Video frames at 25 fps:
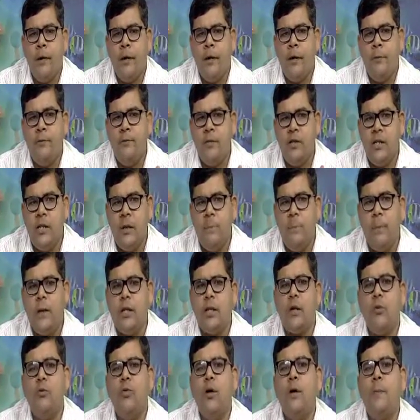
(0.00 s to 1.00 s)
within a
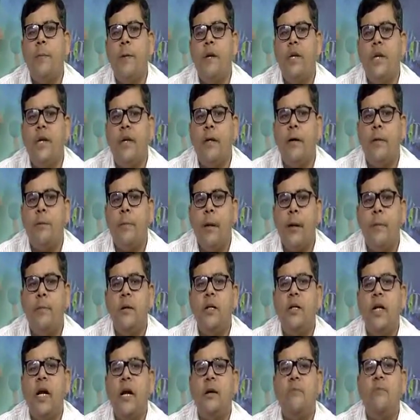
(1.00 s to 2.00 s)
particular period of time
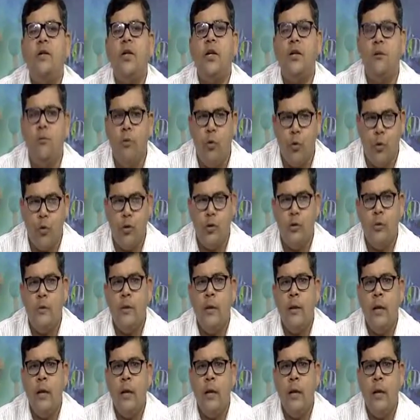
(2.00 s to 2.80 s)
it can be revoked.